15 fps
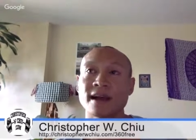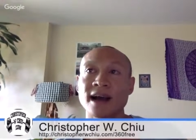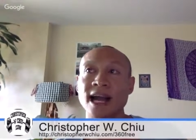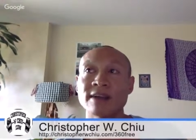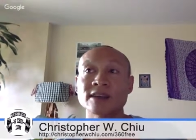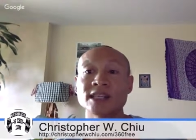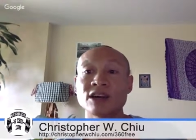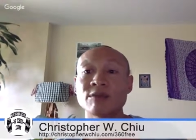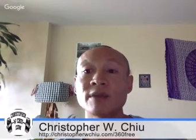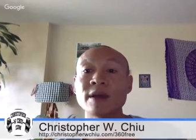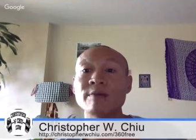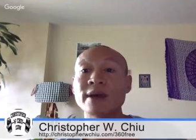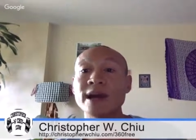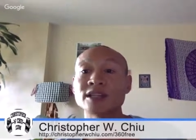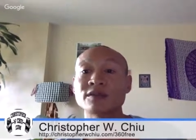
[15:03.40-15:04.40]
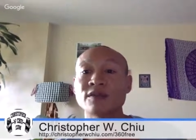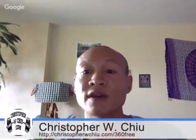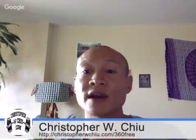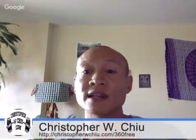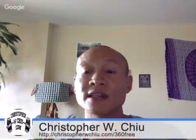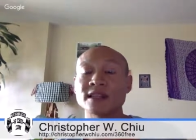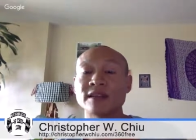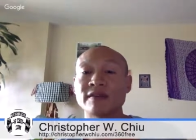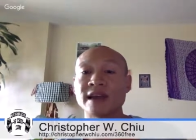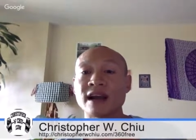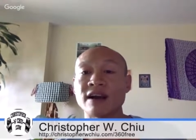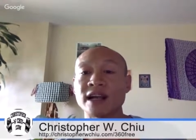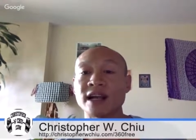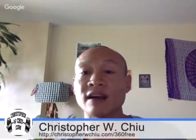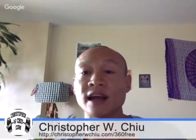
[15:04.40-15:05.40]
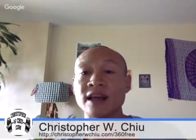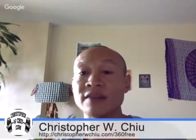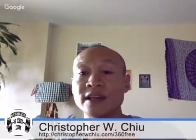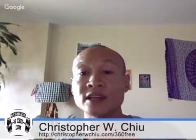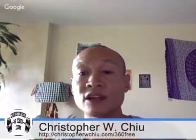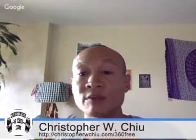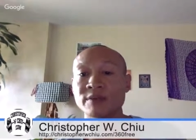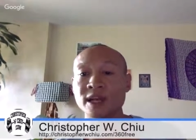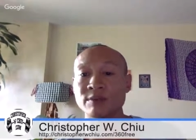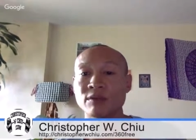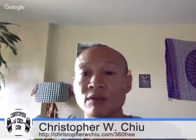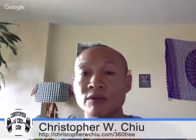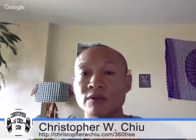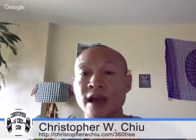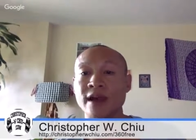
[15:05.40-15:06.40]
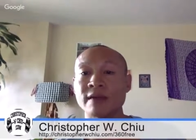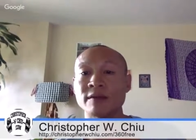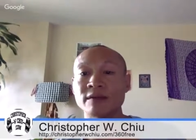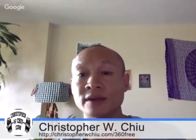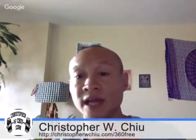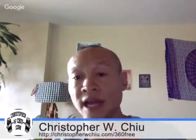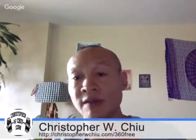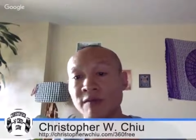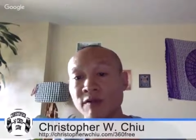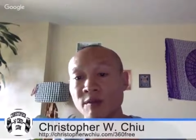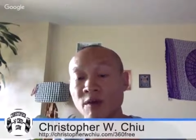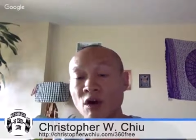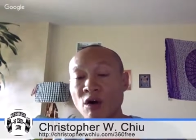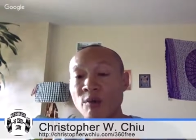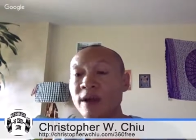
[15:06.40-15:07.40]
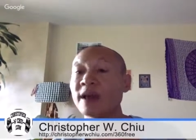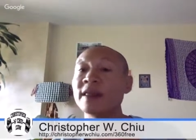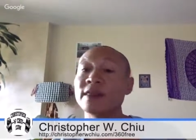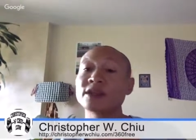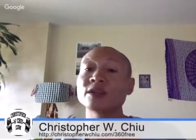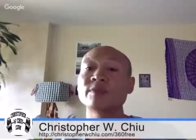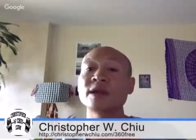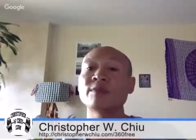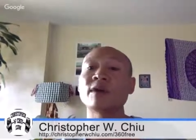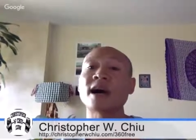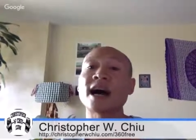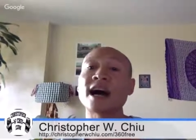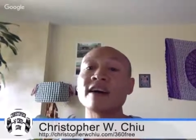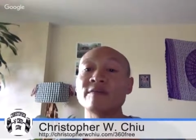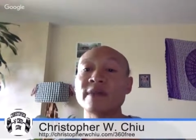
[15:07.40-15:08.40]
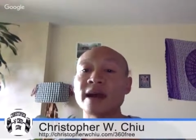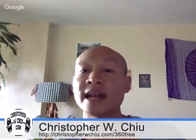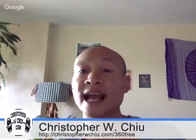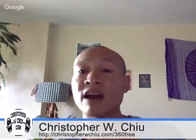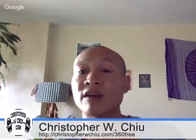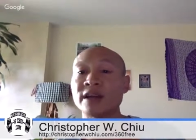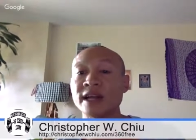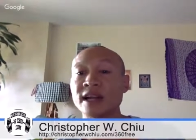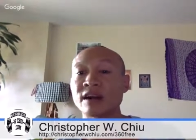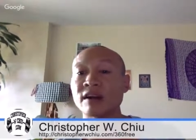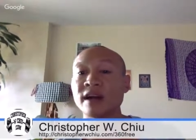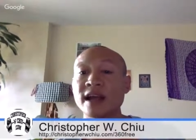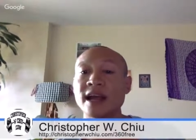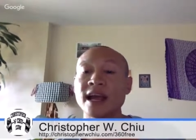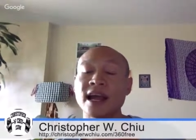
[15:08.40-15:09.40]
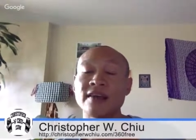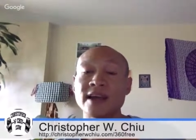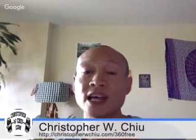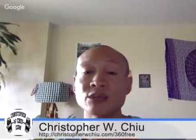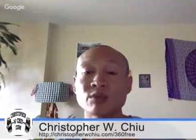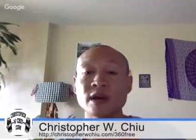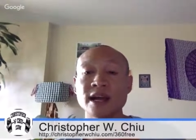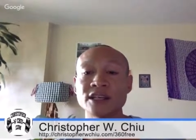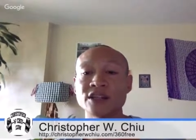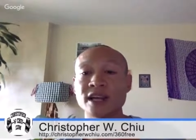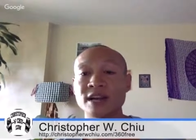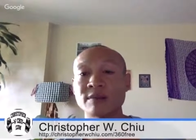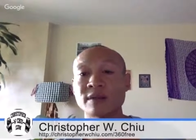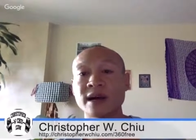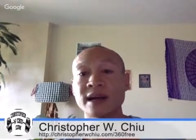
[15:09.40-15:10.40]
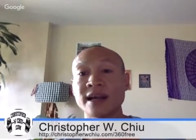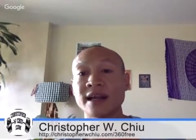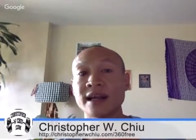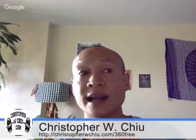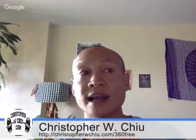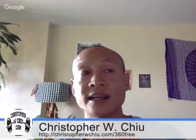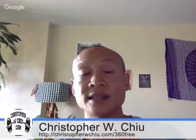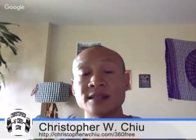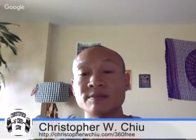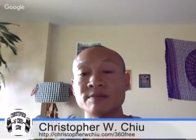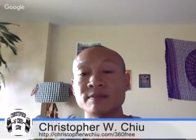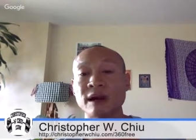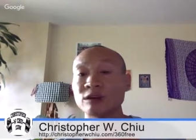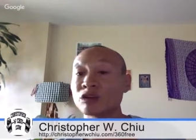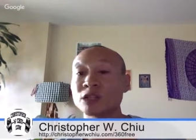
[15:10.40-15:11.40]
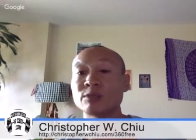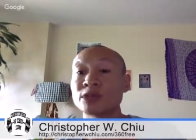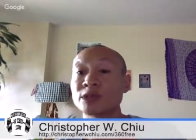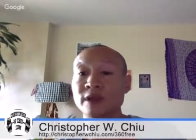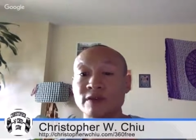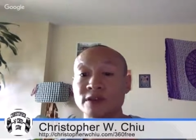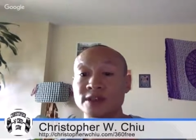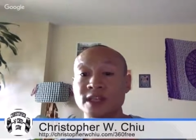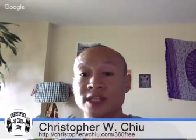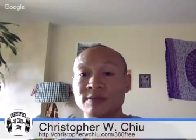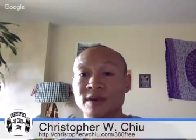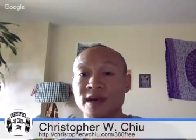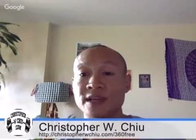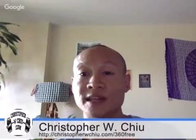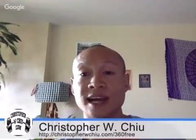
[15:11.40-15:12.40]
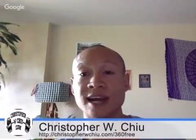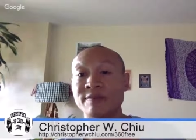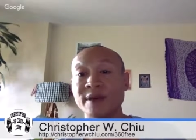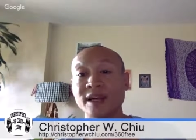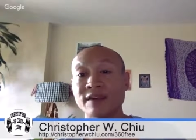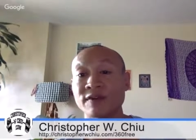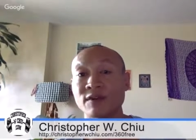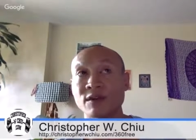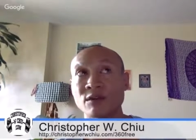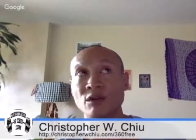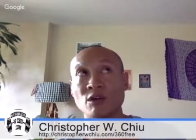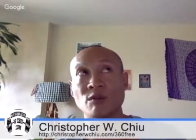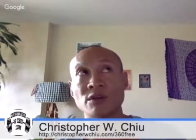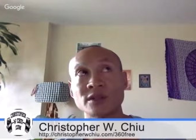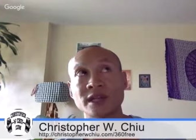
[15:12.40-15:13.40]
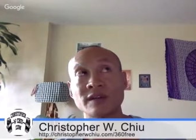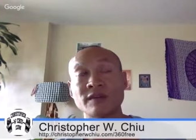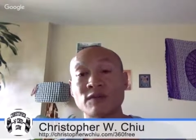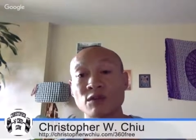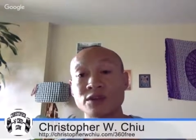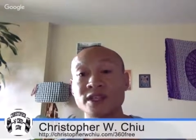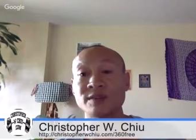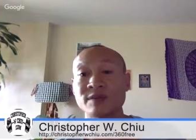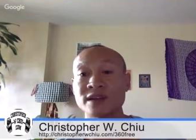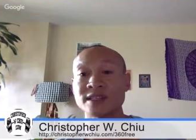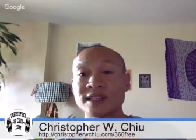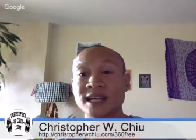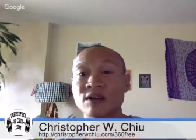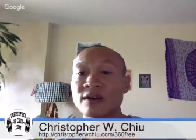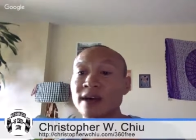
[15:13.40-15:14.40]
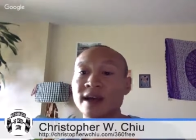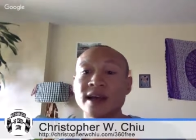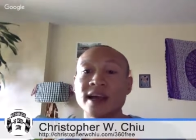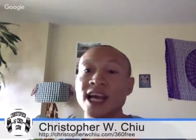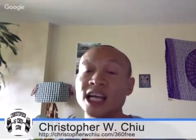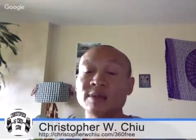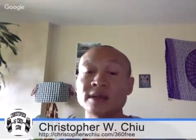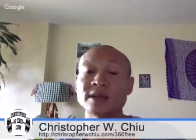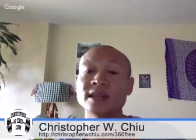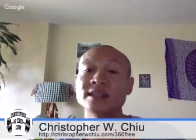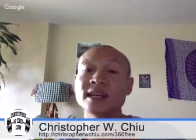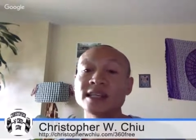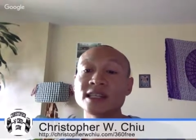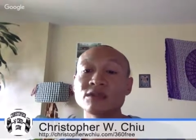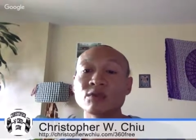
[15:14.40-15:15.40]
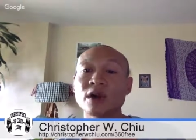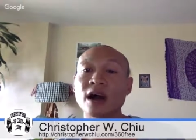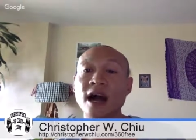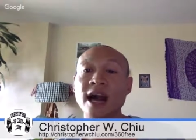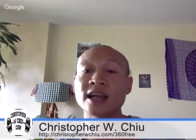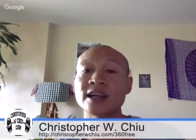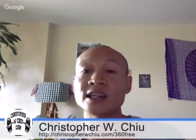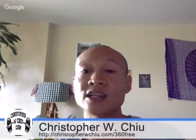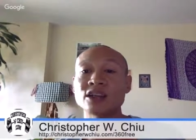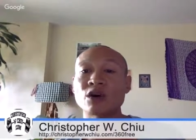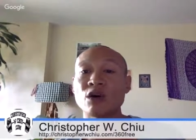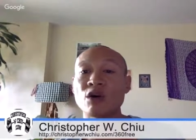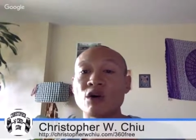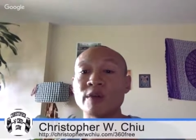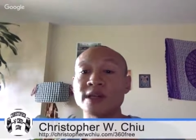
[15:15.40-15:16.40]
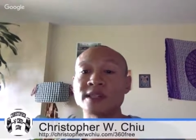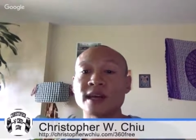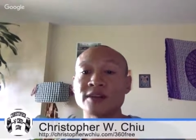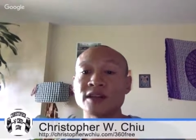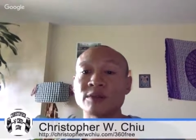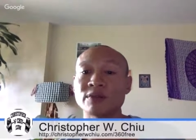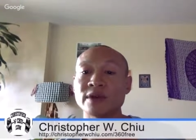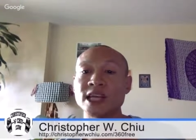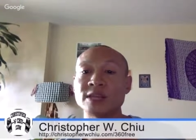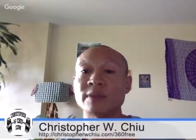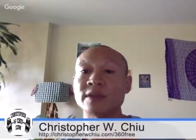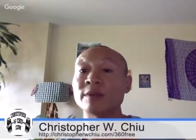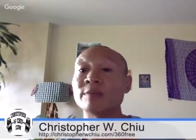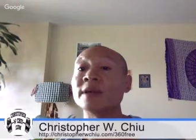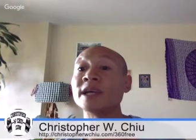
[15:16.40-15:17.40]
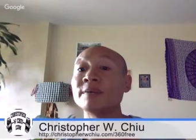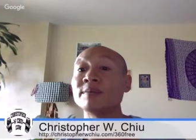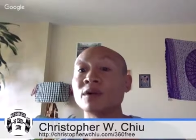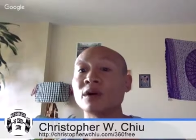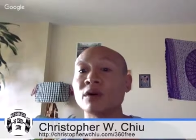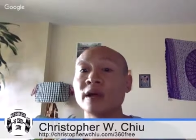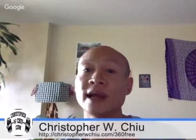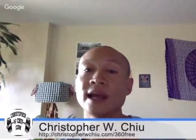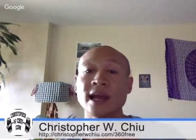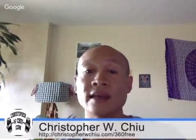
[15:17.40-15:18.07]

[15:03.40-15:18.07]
I have some of my best friends living out here. And these are people that came from home. These are people I've met out here. And that's why Chiang Mai has, I was only supposed to be here for six months. I've been here for almost like fourteen months now. It's because this is what I consider home. It's not the place, but the people.